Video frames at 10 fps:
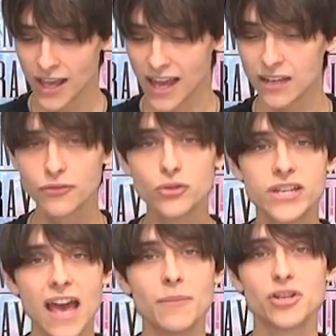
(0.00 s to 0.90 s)
And if you
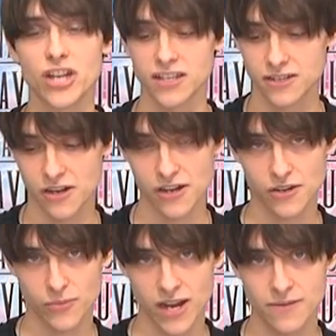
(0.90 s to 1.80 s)
damage Estark,
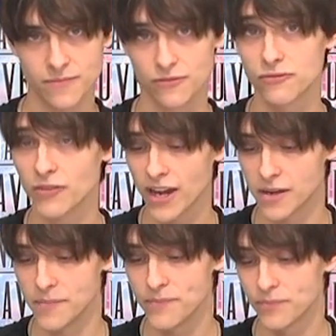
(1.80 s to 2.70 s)
right? If you fight
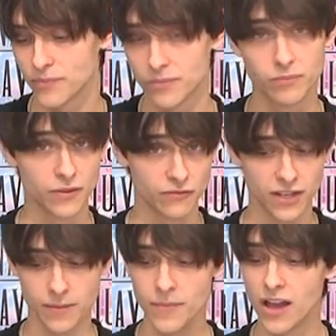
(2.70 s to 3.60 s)
him,
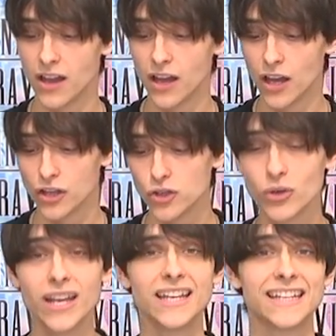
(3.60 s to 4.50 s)
defeat him, you
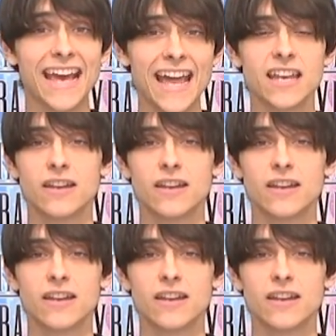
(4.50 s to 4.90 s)
can get